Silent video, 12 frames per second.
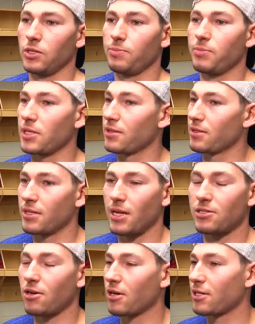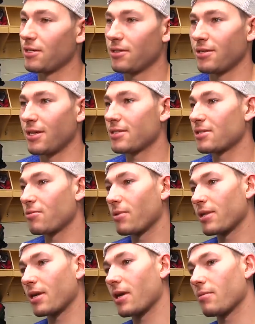But that's hockey. That's the way
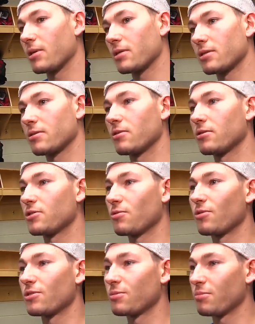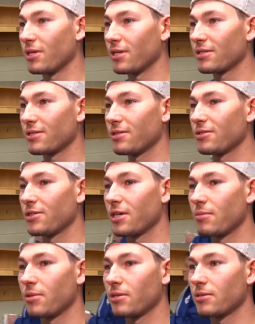the game is. There's rules in place, and you got
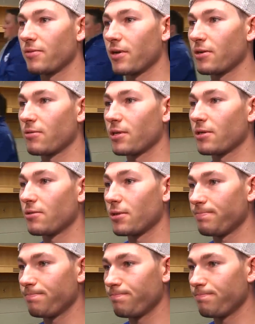to be able to find a way to do it.